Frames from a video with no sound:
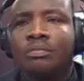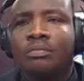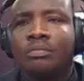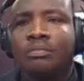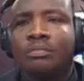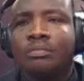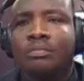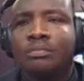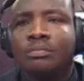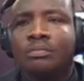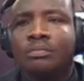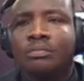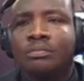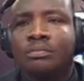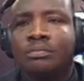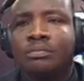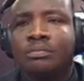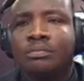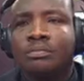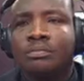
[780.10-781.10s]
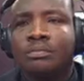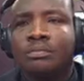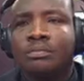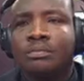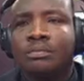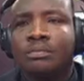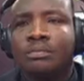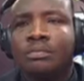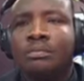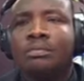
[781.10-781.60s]

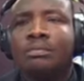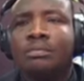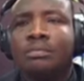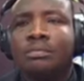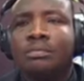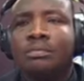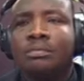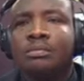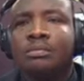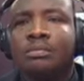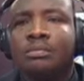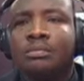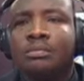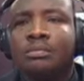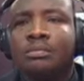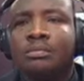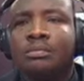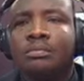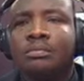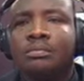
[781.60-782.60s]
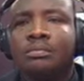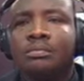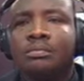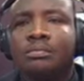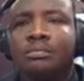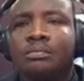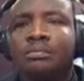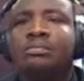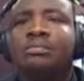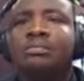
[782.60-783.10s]

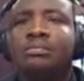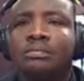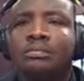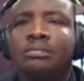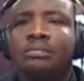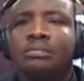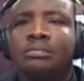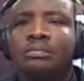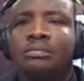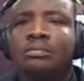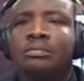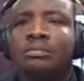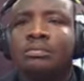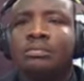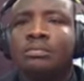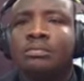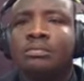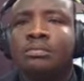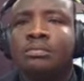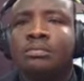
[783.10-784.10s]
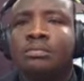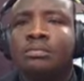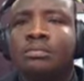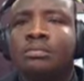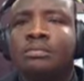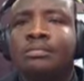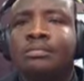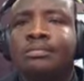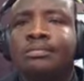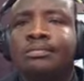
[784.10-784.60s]

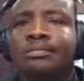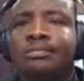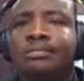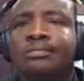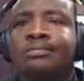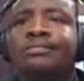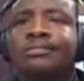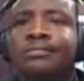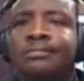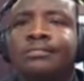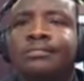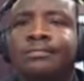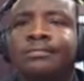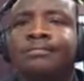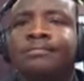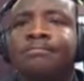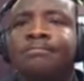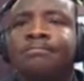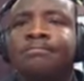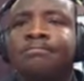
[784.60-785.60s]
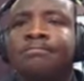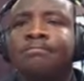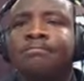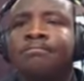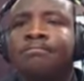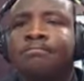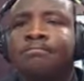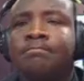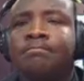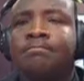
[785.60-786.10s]

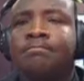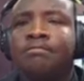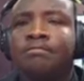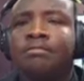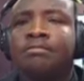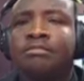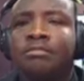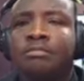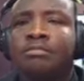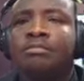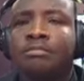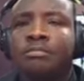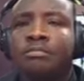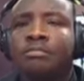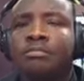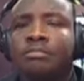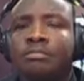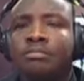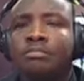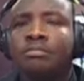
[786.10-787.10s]
(not speaking)